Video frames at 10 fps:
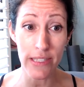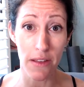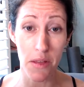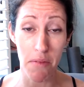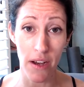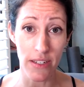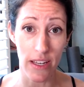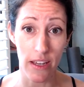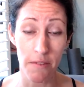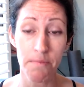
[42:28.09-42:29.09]
on the
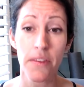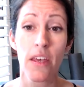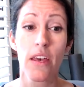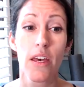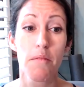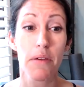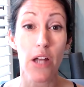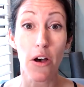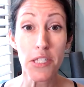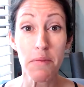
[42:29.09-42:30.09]
body, but
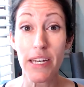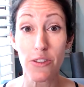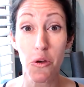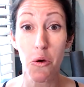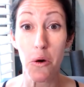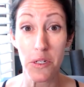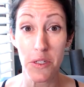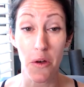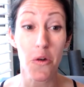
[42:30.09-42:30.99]
also because of cortisol.